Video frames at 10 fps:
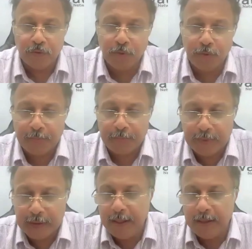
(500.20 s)
So
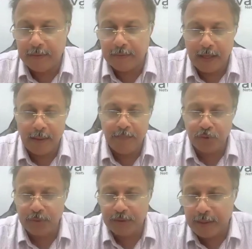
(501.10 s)
great. I'm
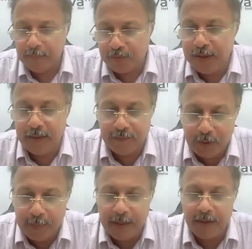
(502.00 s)
sure I'm seeing
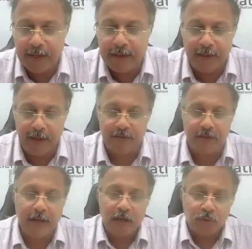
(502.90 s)
everybody writing
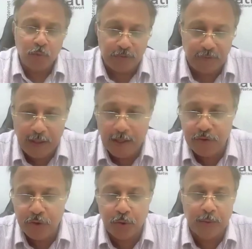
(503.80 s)
yes. So what we'll
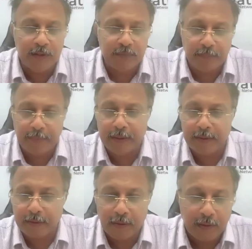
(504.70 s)
also do is,
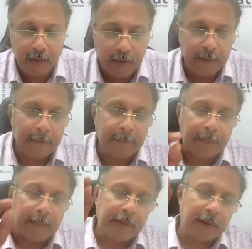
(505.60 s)
but
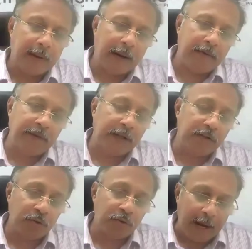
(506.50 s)
I will
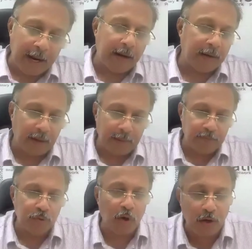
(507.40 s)
also add,
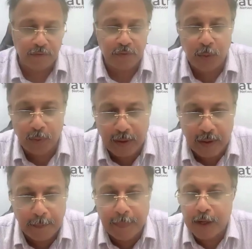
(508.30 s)
I'm sure all of you
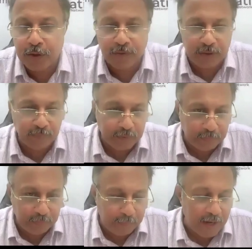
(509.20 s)
are part of the
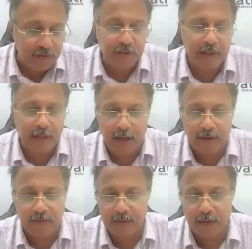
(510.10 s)

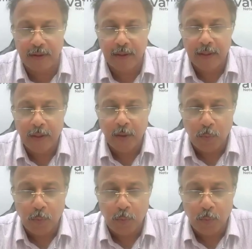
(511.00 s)
masterclass